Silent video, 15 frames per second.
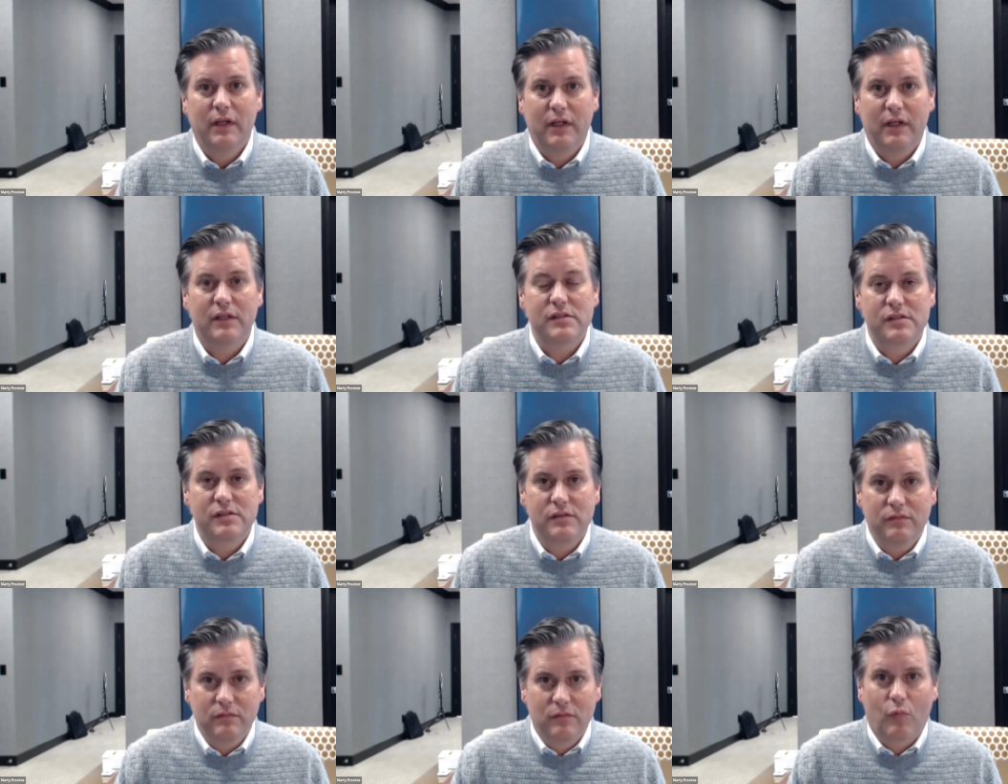
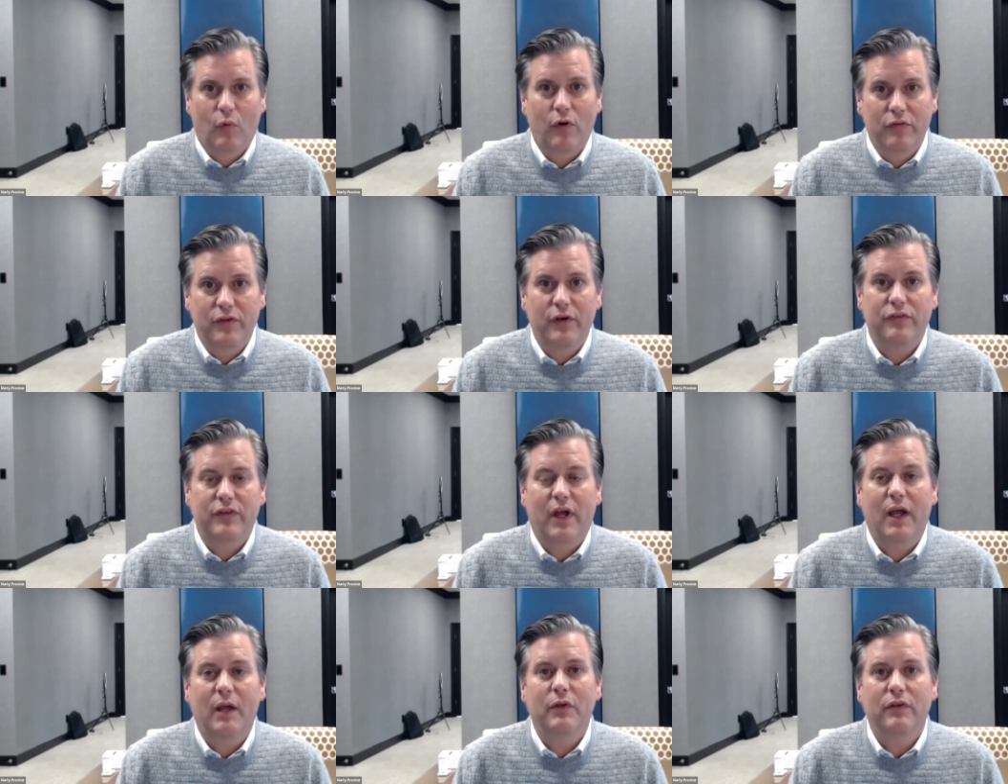it's worth your
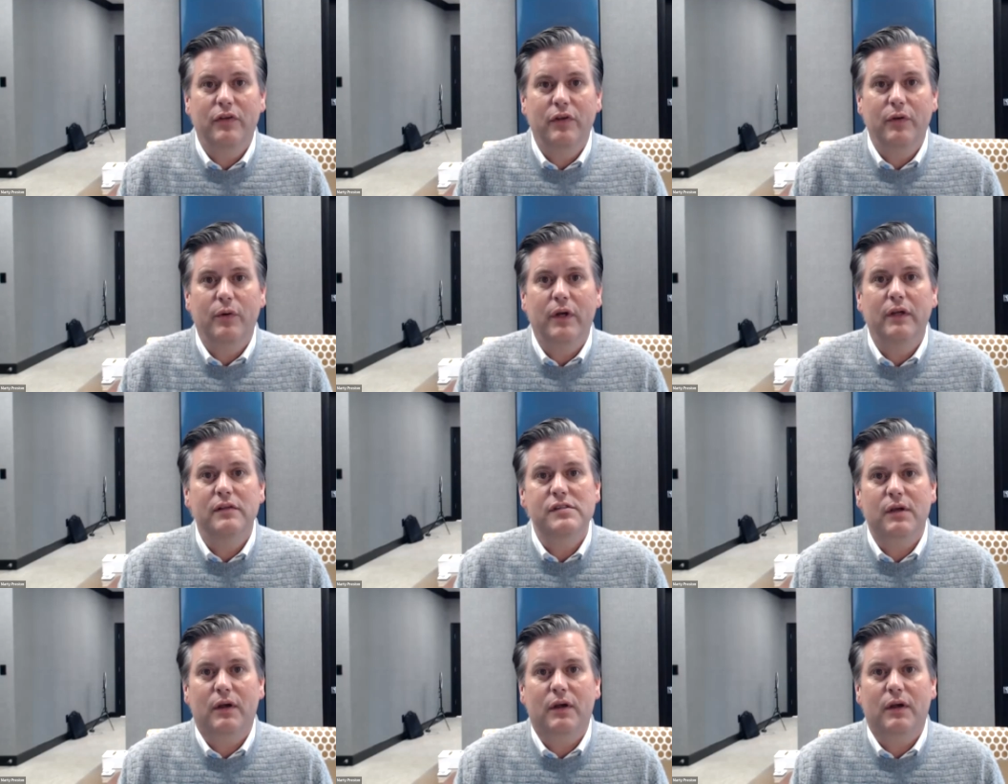time to do it.